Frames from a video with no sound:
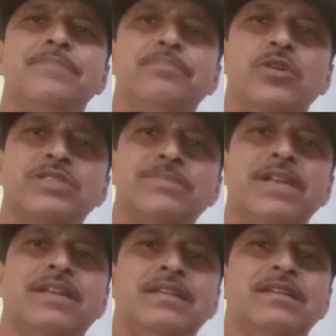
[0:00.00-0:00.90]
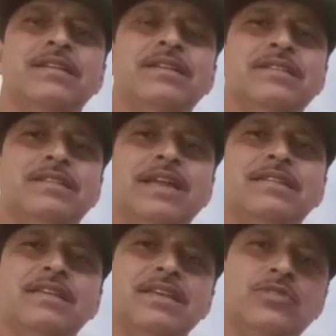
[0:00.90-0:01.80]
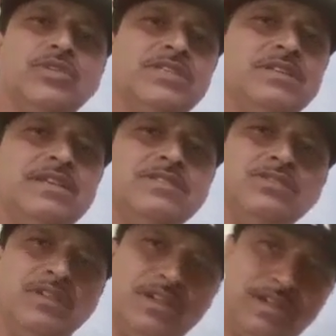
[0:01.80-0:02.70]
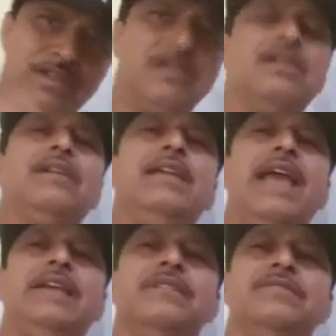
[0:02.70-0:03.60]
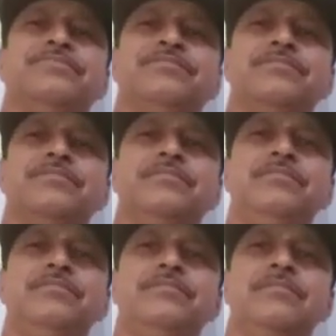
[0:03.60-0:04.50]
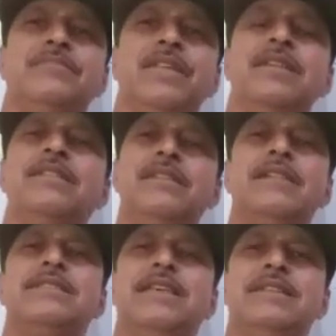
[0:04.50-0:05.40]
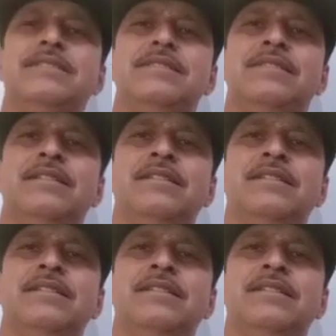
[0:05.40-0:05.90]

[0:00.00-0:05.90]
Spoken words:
a possibility that the equation is correct in real sense.